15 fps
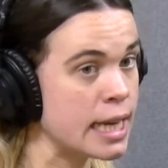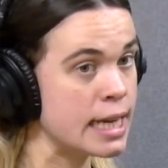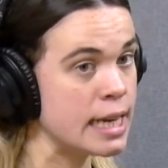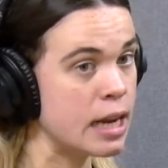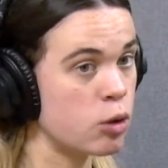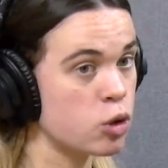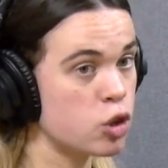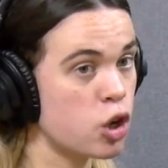
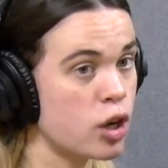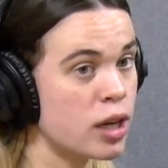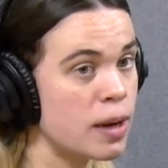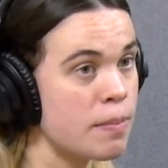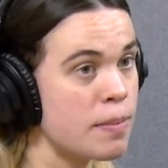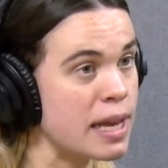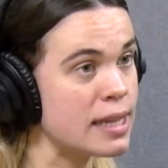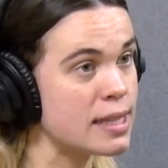Now, DORA
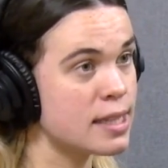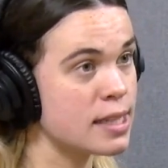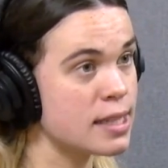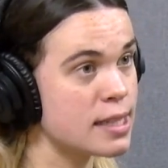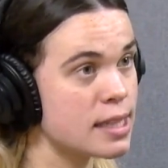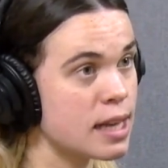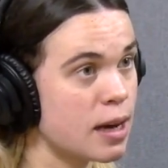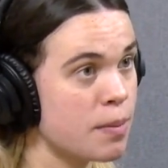makes
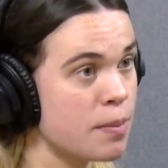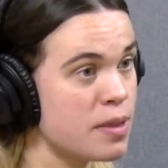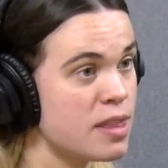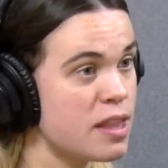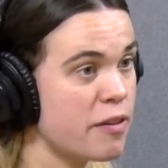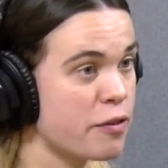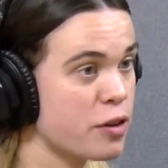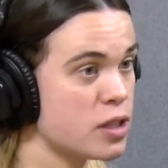this
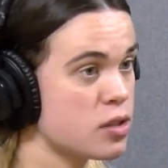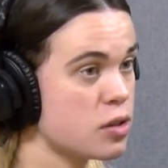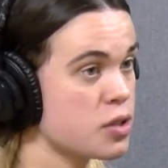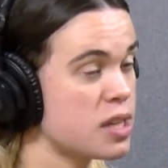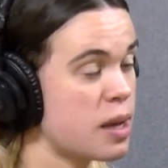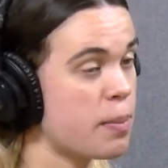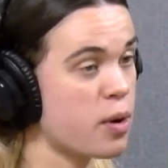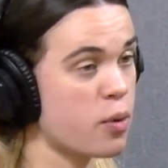difference or
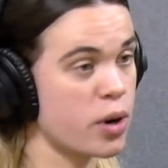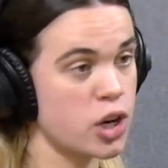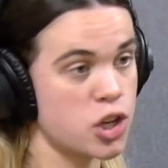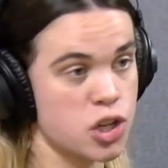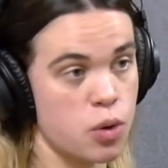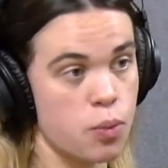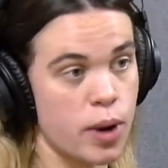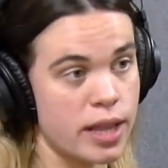
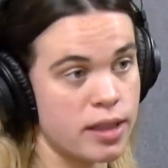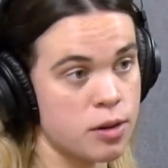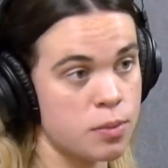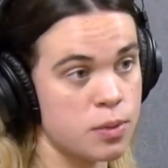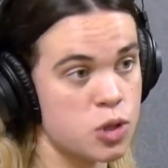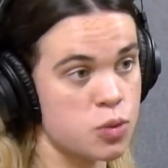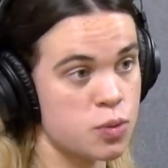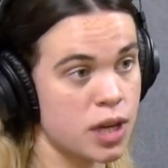separation, rather,
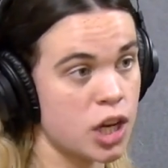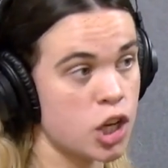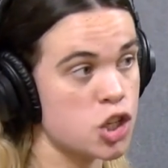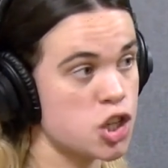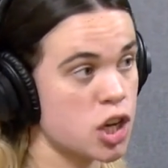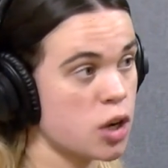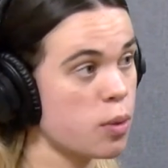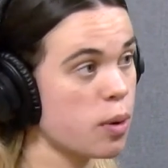between
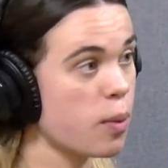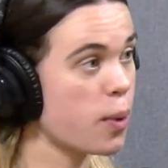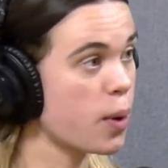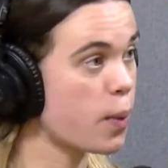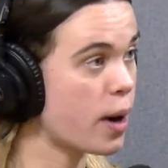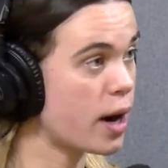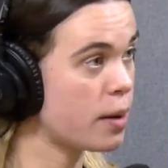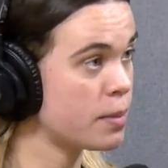general
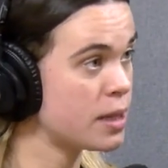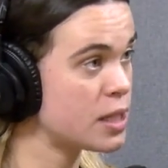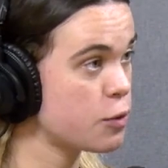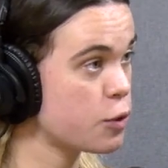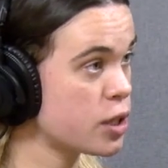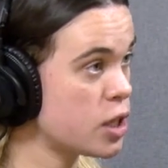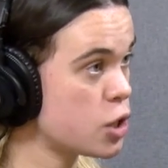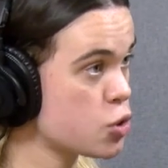requirements
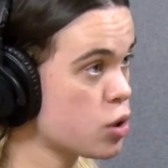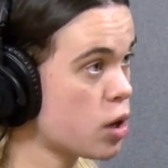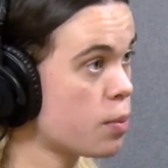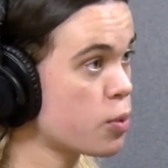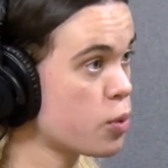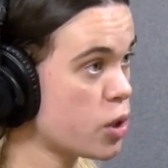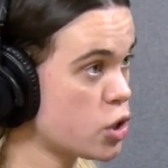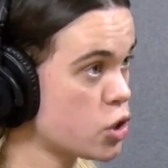for digital
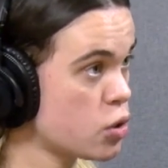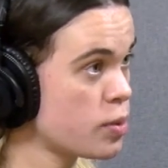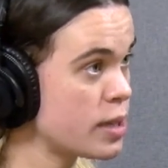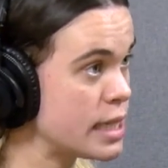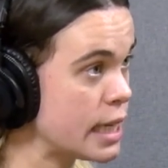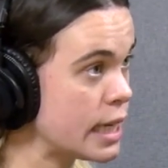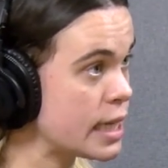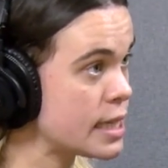operational
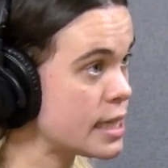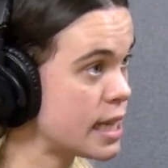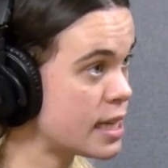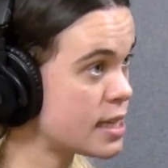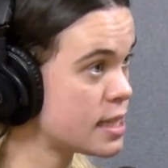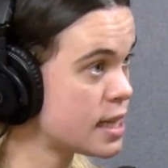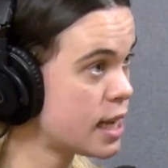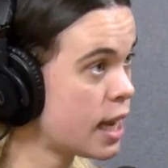resilience
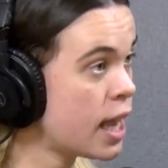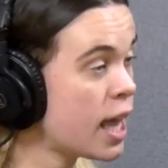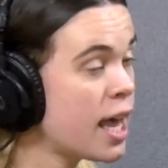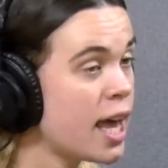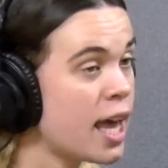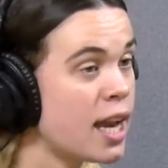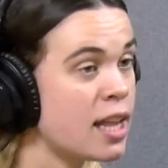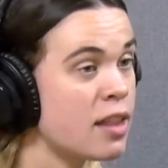testing
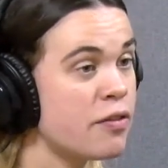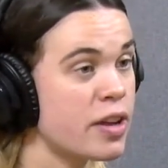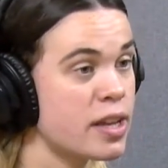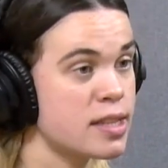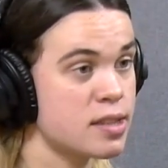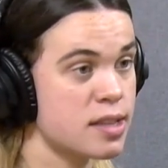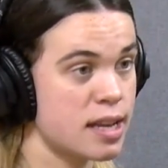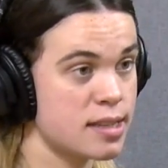and
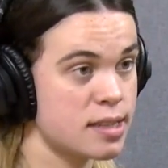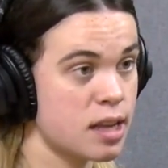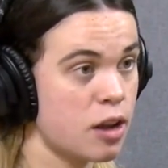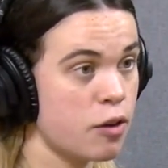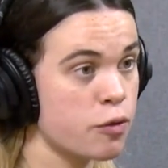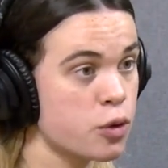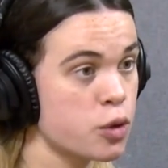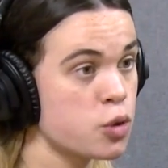advanced testing
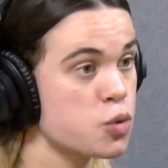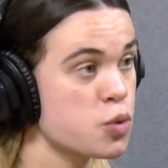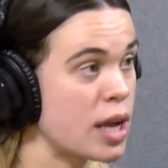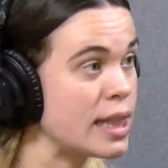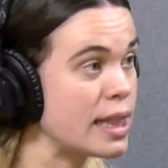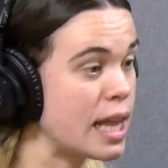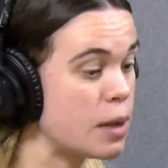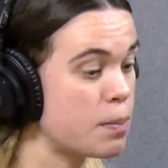through
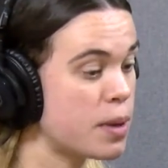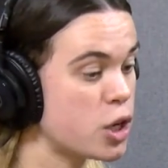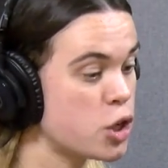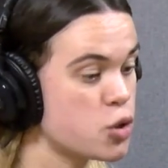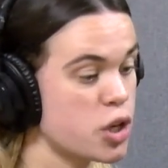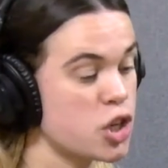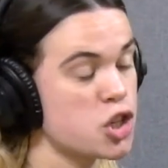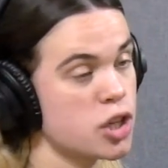threat-led
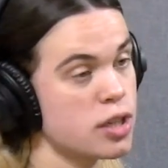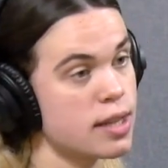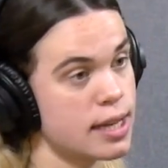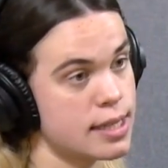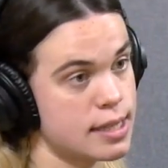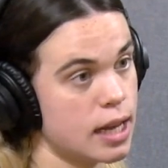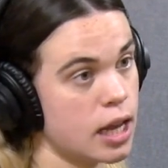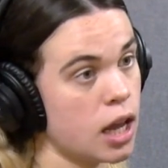penetration
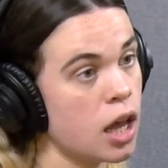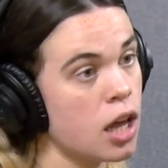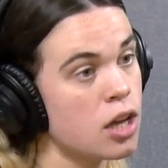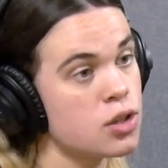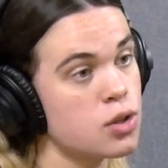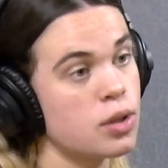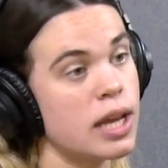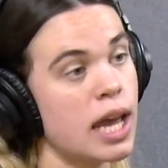testing.
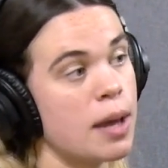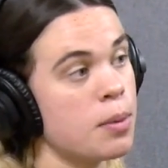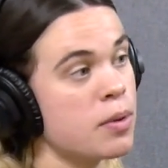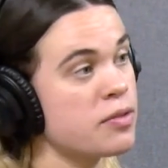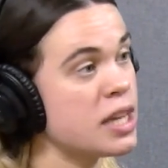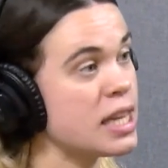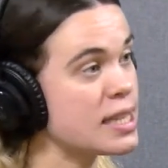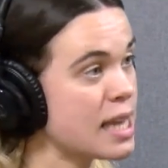So the aim
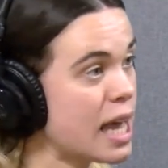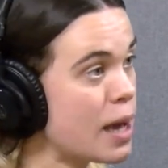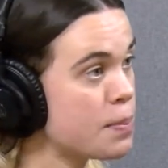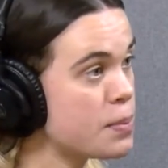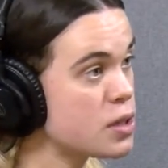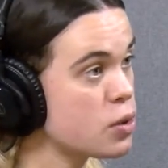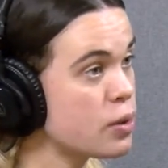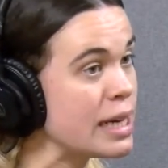of this
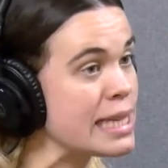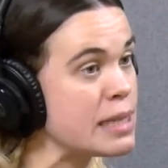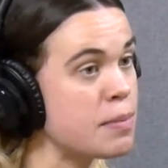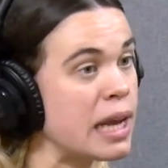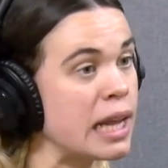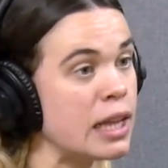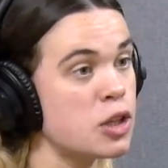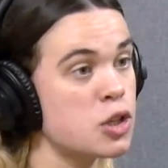episode is
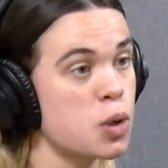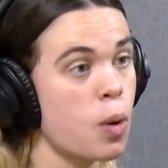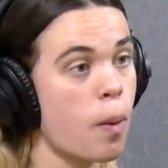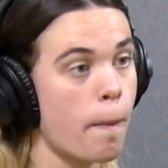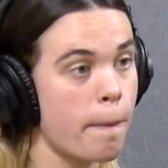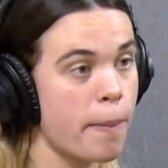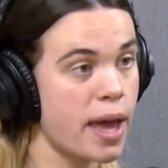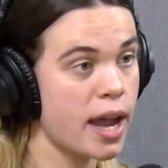mainly to
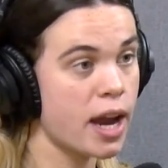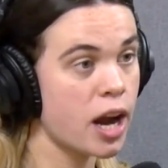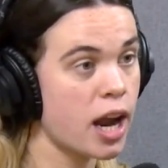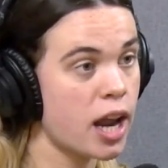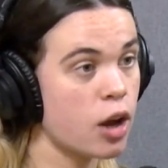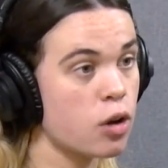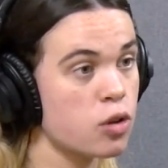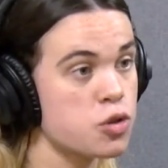compare
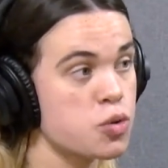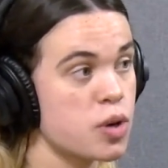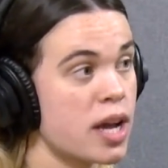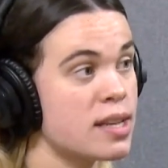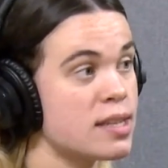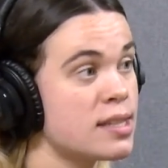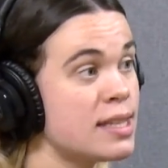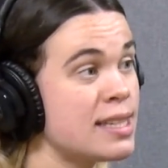and
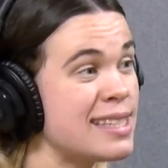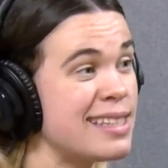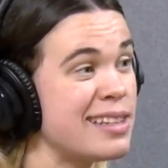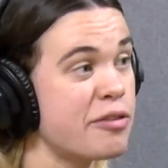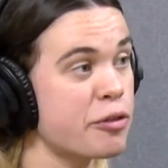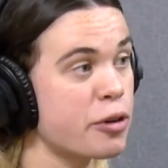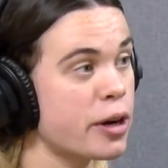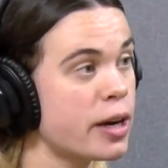contrast these
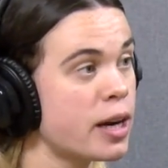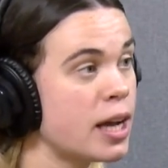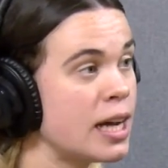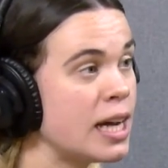different